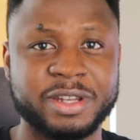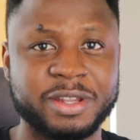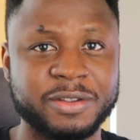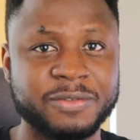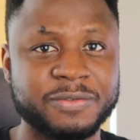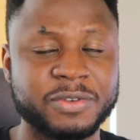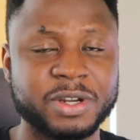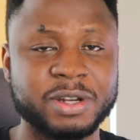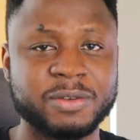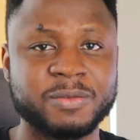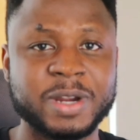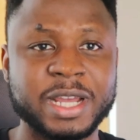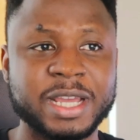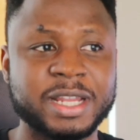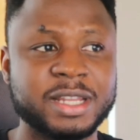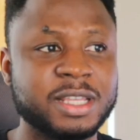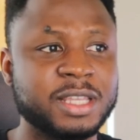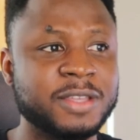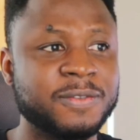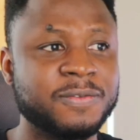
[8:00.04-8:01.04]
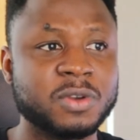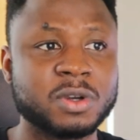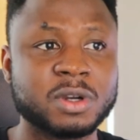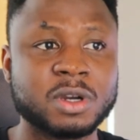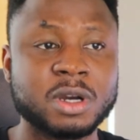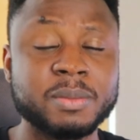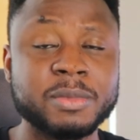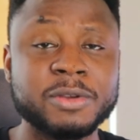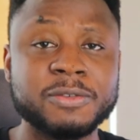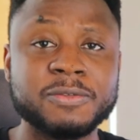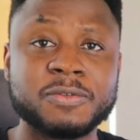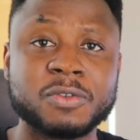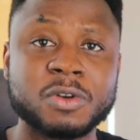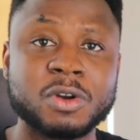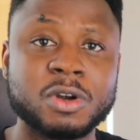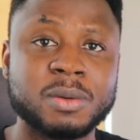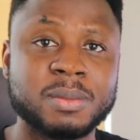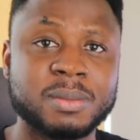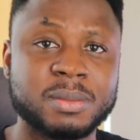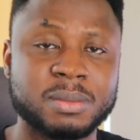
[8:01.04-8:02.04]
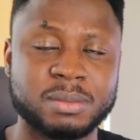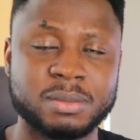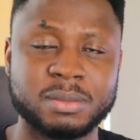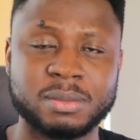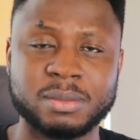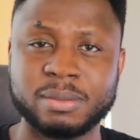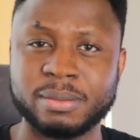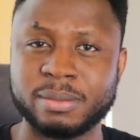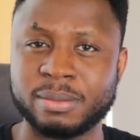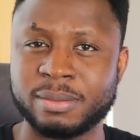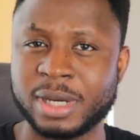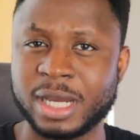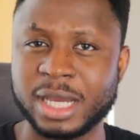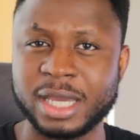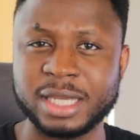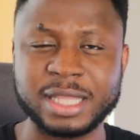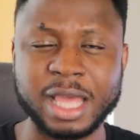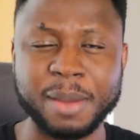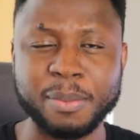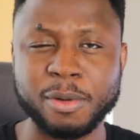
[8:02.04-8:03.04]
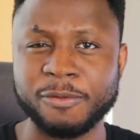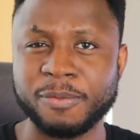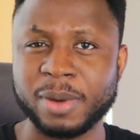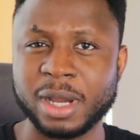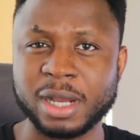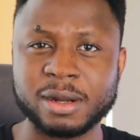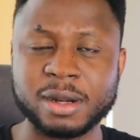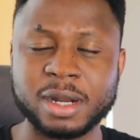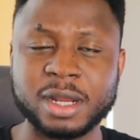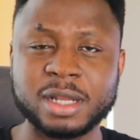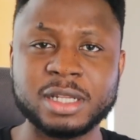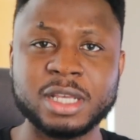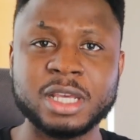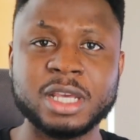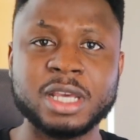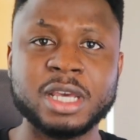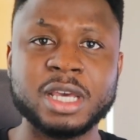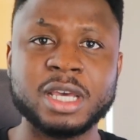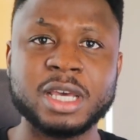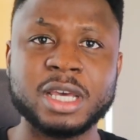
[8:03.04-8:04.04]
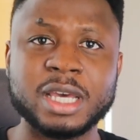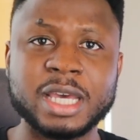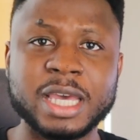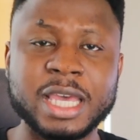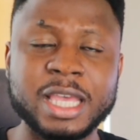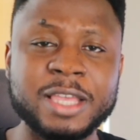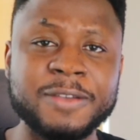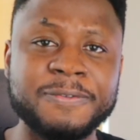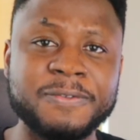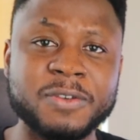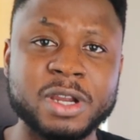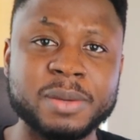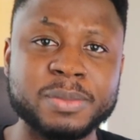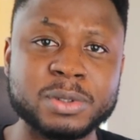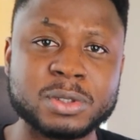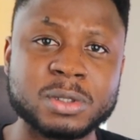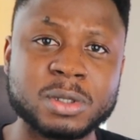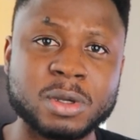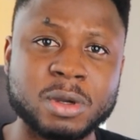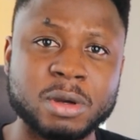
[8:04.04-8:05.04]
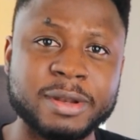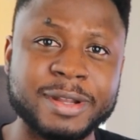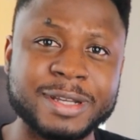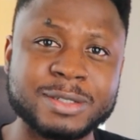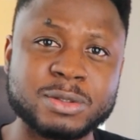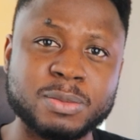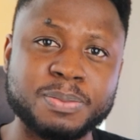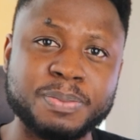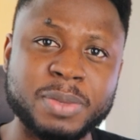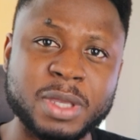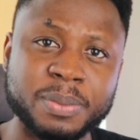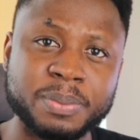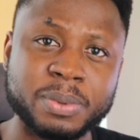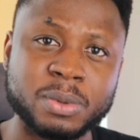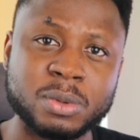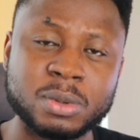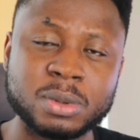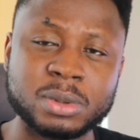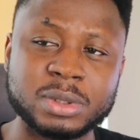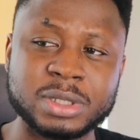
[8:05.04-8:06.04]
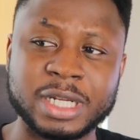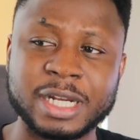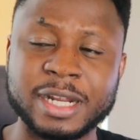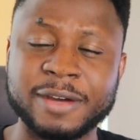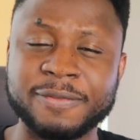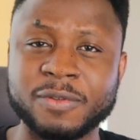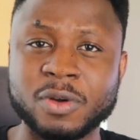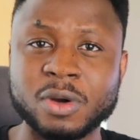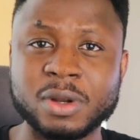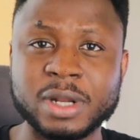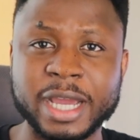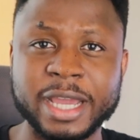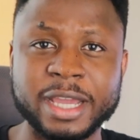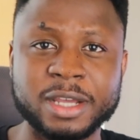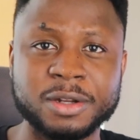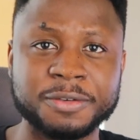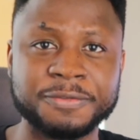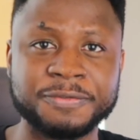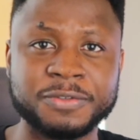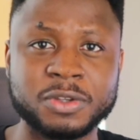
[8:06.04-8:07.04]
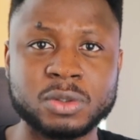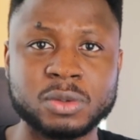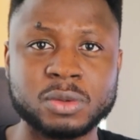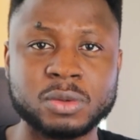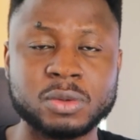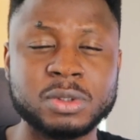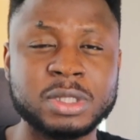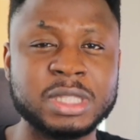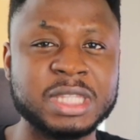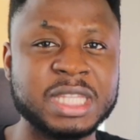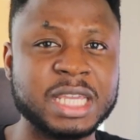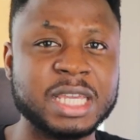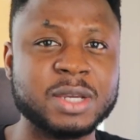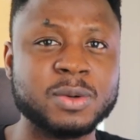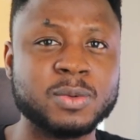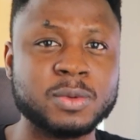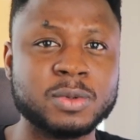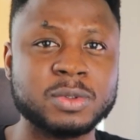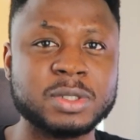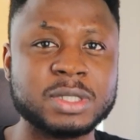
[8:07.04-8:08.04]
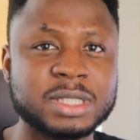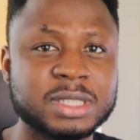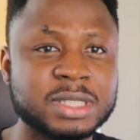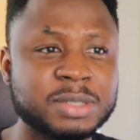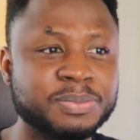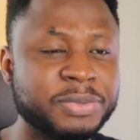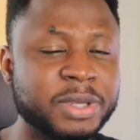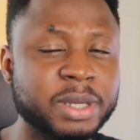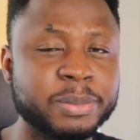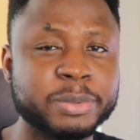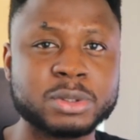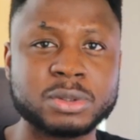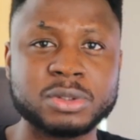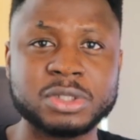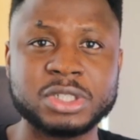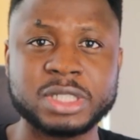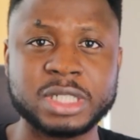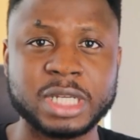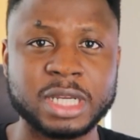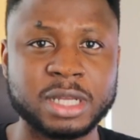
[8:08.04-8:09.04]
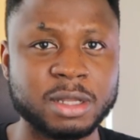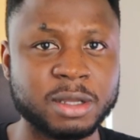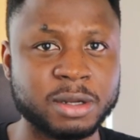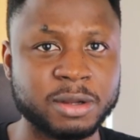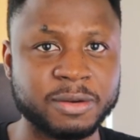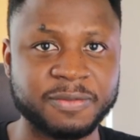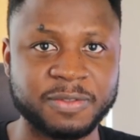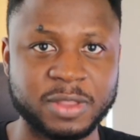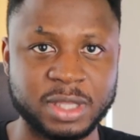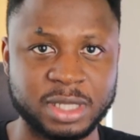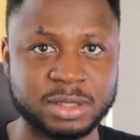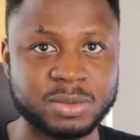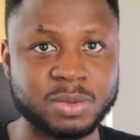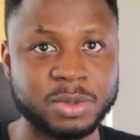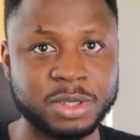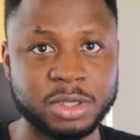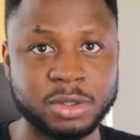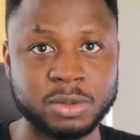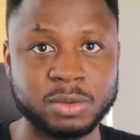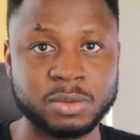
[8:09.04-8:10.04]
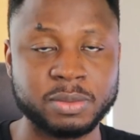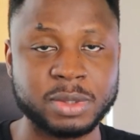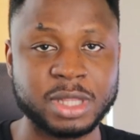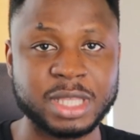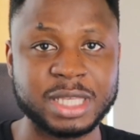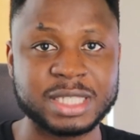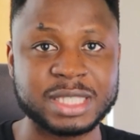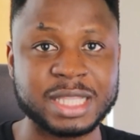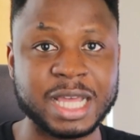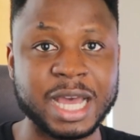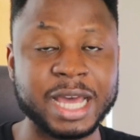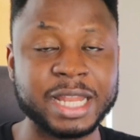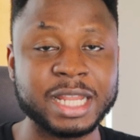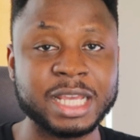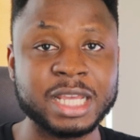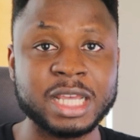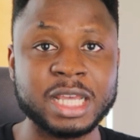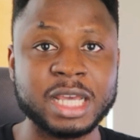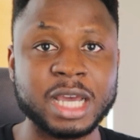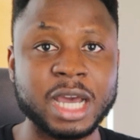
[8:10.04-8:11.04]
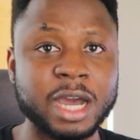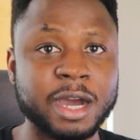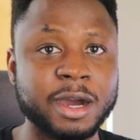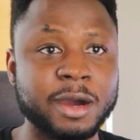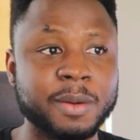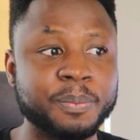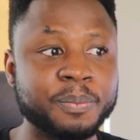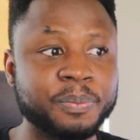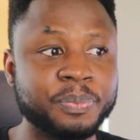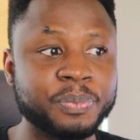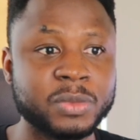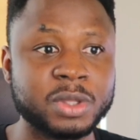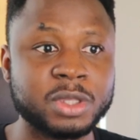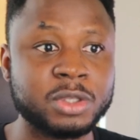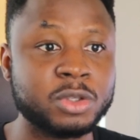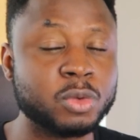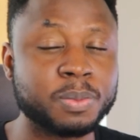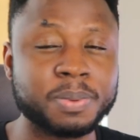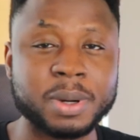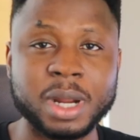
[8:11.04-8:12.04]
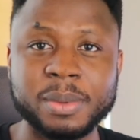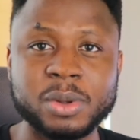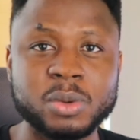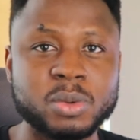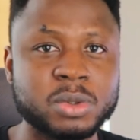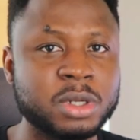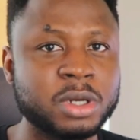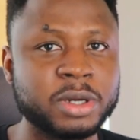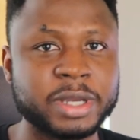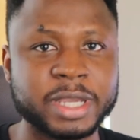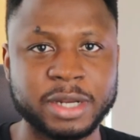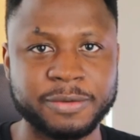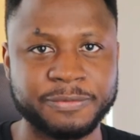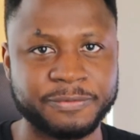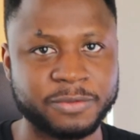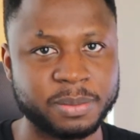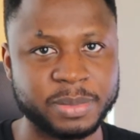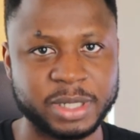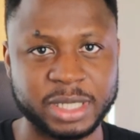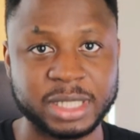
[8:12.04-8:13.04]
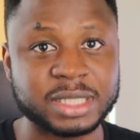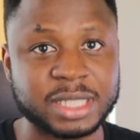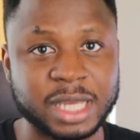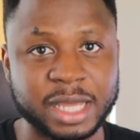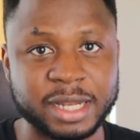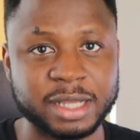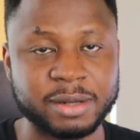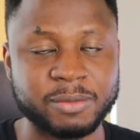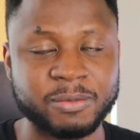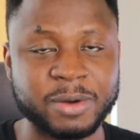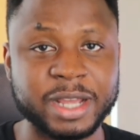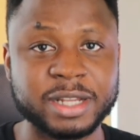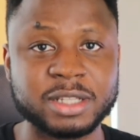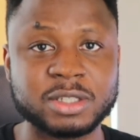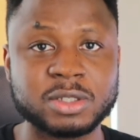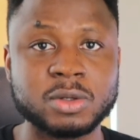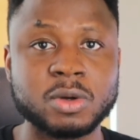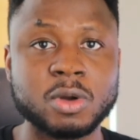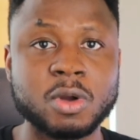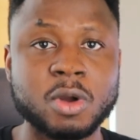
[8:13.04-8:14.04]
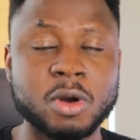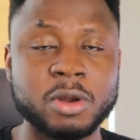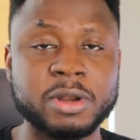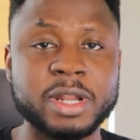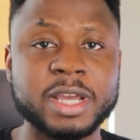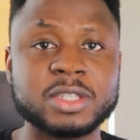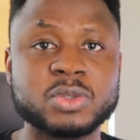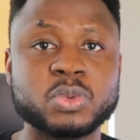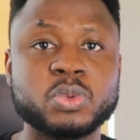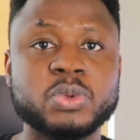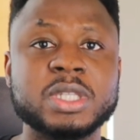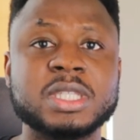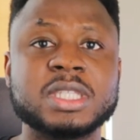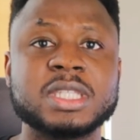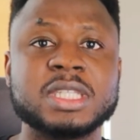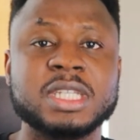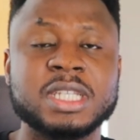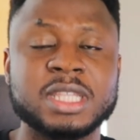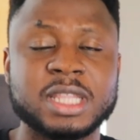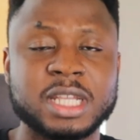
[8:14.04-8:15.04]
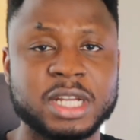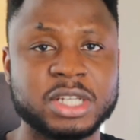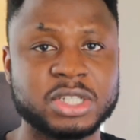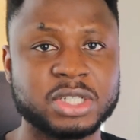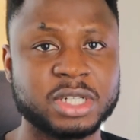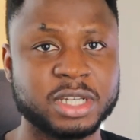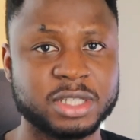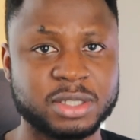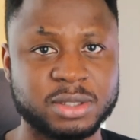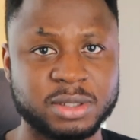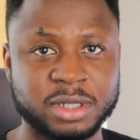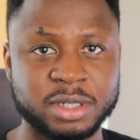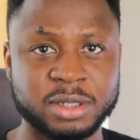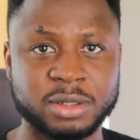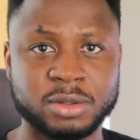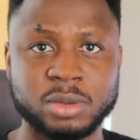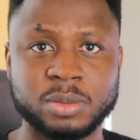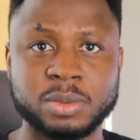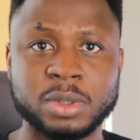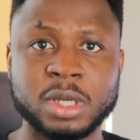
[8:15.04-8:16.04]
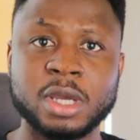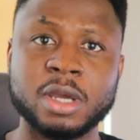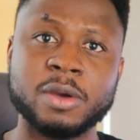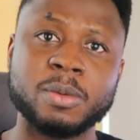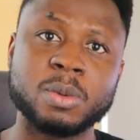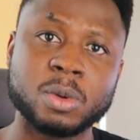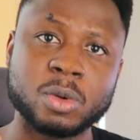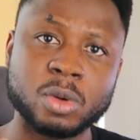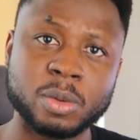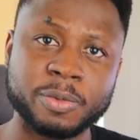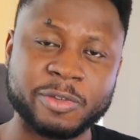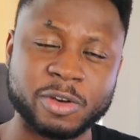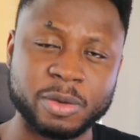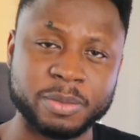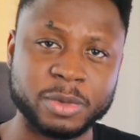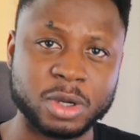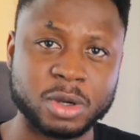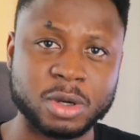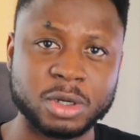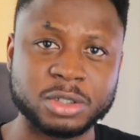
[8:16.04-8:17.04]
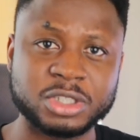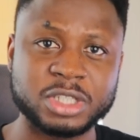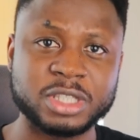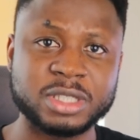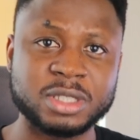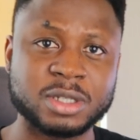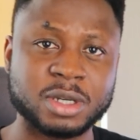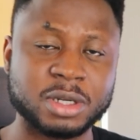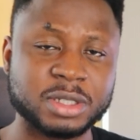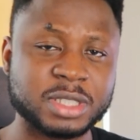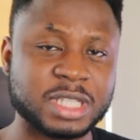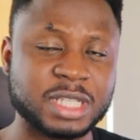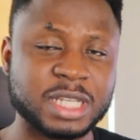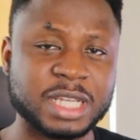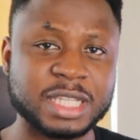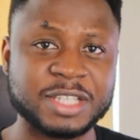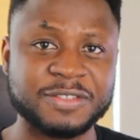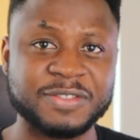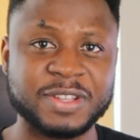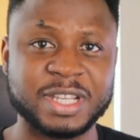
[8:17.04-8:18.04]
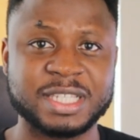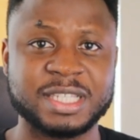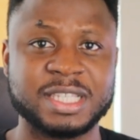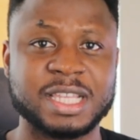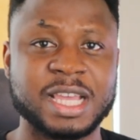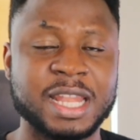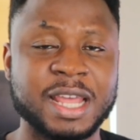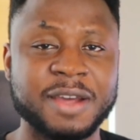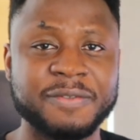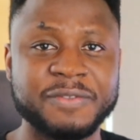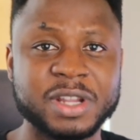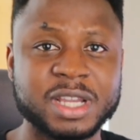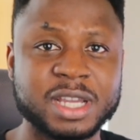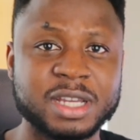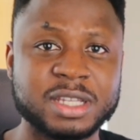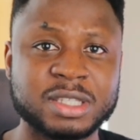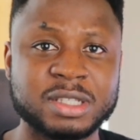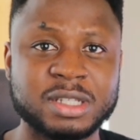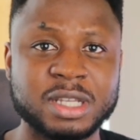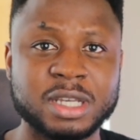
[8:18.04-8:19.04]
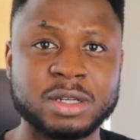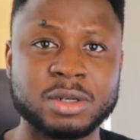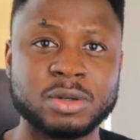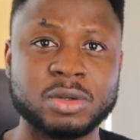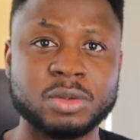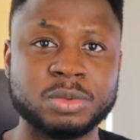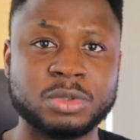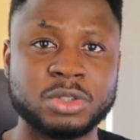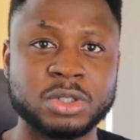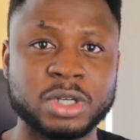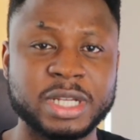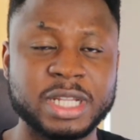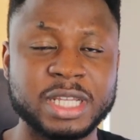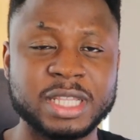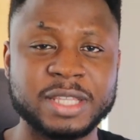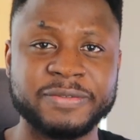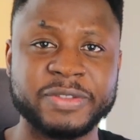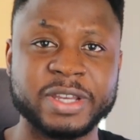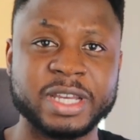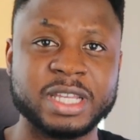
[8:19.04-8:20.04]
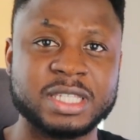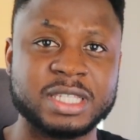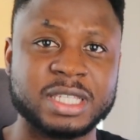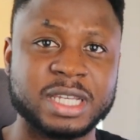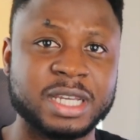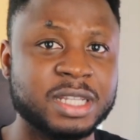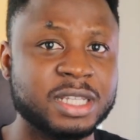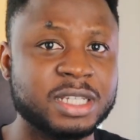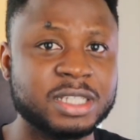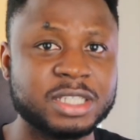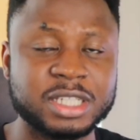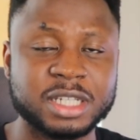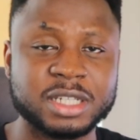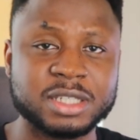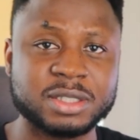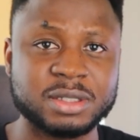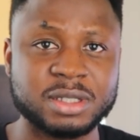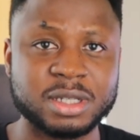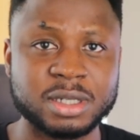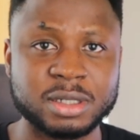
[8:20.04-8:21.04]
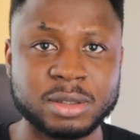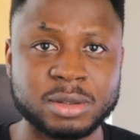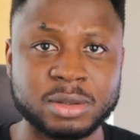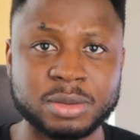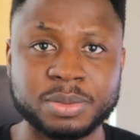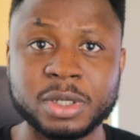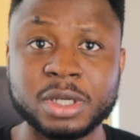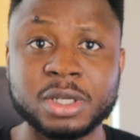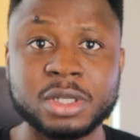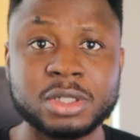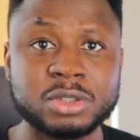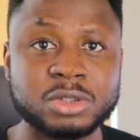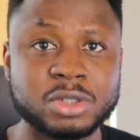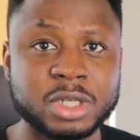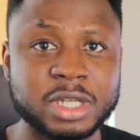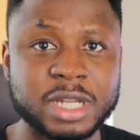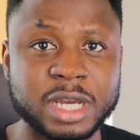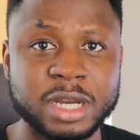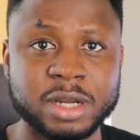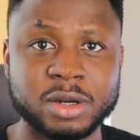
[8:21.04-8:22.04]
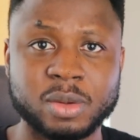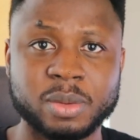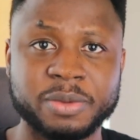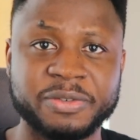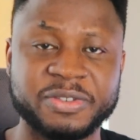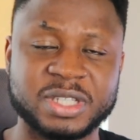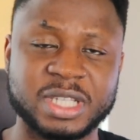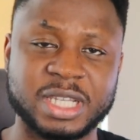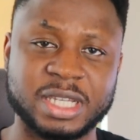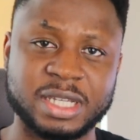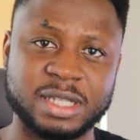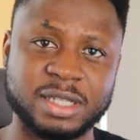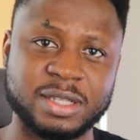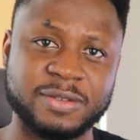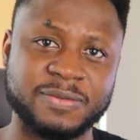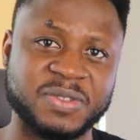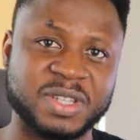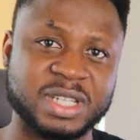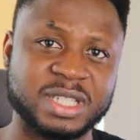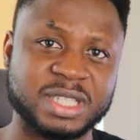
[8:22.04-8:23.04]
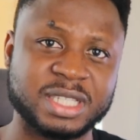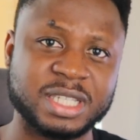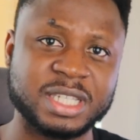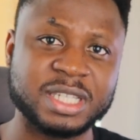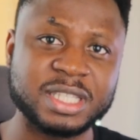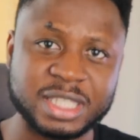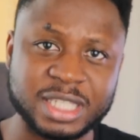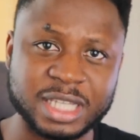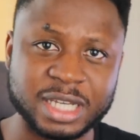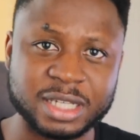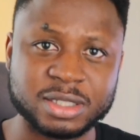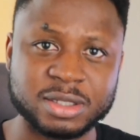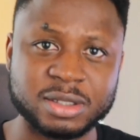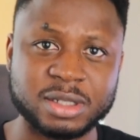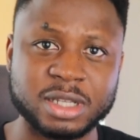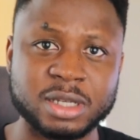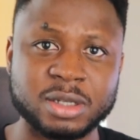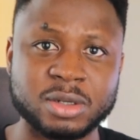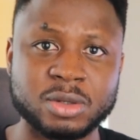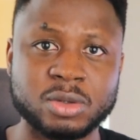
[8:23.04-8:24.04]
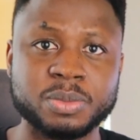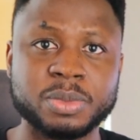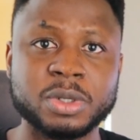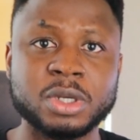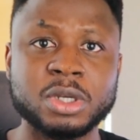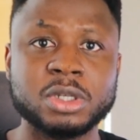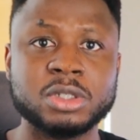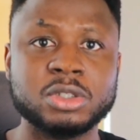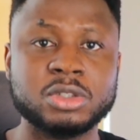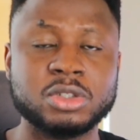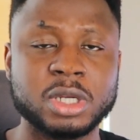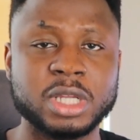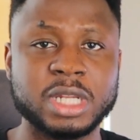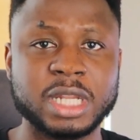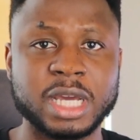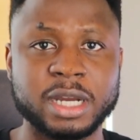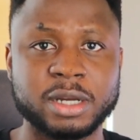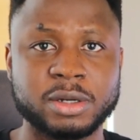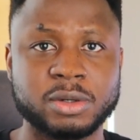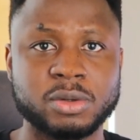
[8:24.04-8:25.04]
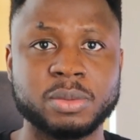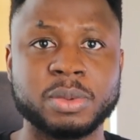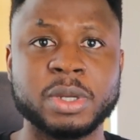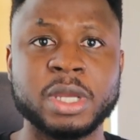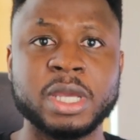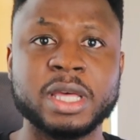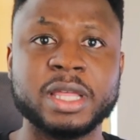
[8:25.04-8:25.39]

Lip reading: different, right? If you're coming from my type of background, if you're able to connect to people that have gone ahead of you, they would be able to share a lot of things with you, things that um you probably would not get from the internet, right? So connect with international student group from your continent. If there's an African student group, join it. If there's an Asian student group, join that group. If there's Indian student group, join that group.